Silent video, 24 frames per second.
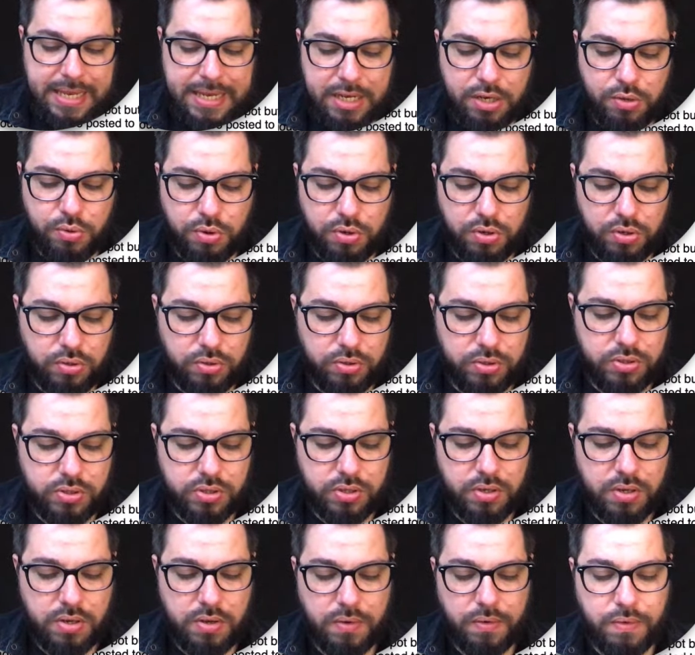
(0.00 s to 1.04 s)
equals
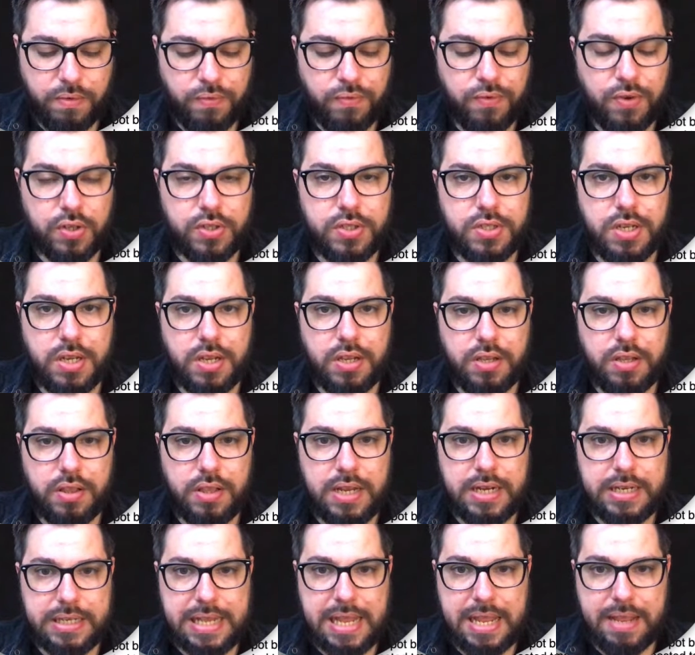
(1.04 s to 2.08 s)
footer,
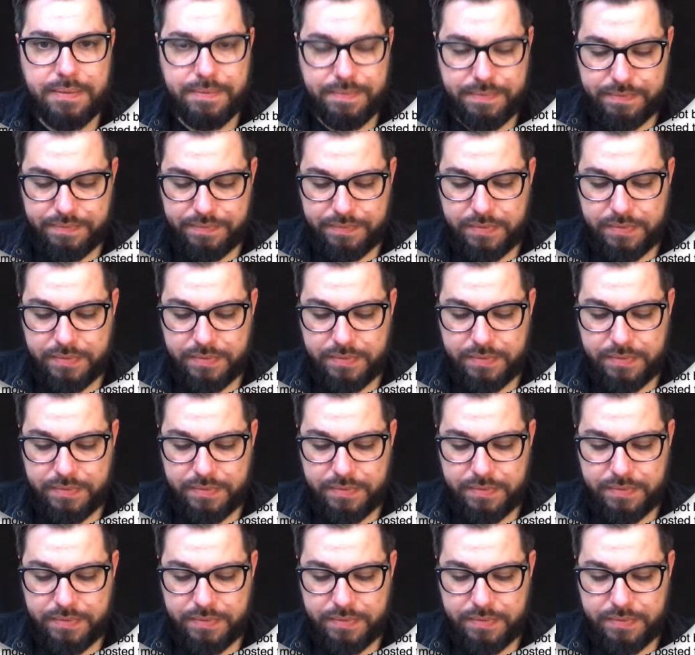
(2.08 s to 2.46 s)
like that.